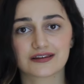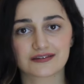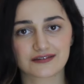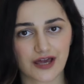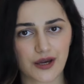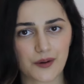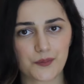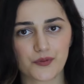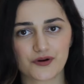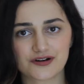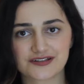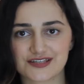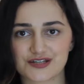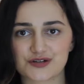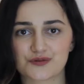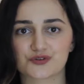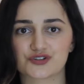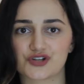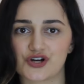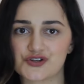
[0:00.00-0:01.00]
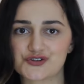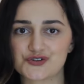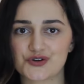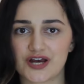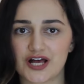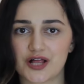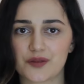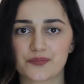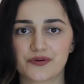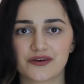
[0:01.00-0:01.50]
Time boxing would also
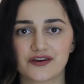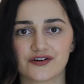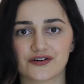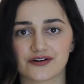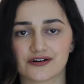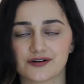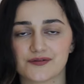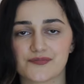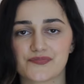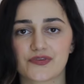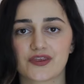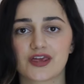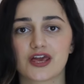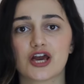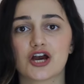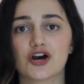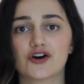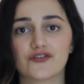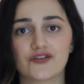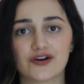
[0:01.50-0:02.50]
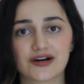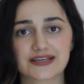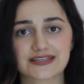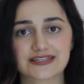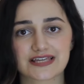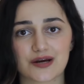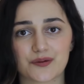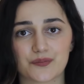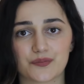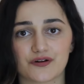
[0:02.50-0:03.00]
help here. For
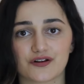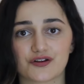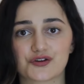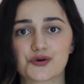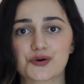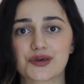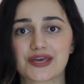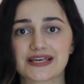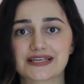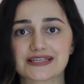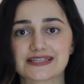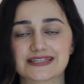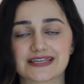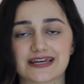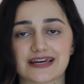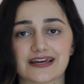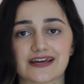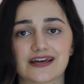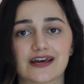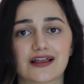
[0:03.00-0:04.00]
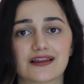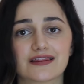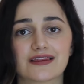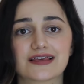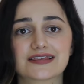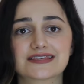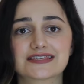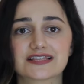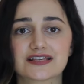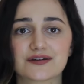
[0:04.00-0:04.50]
example, you can say,
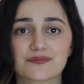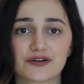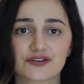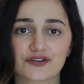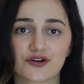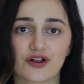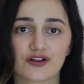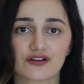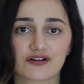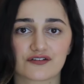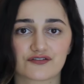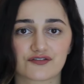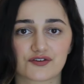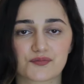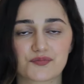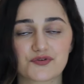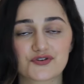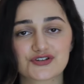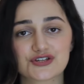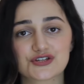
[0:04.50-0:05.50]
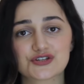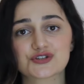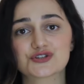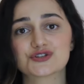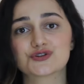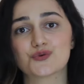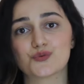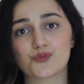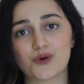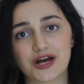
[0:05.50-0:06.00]
let's limit all contributions
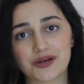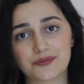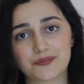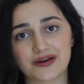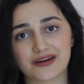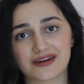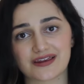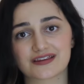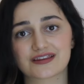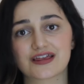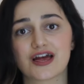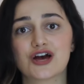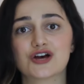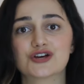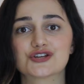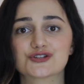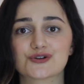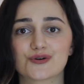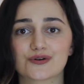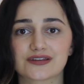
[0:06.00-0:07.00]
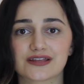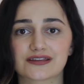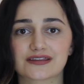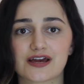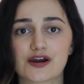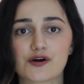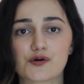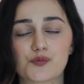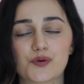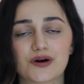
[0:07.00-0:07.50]
to 1 minute so that
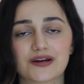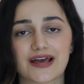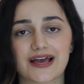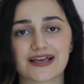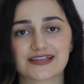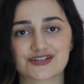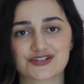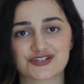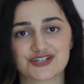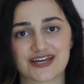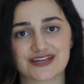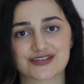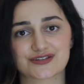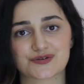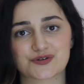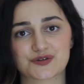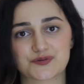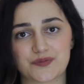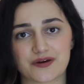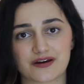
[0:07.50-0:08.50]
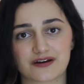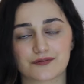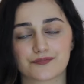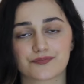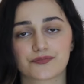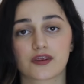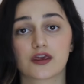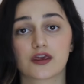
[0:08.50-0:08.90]
everyone has a chance to speak.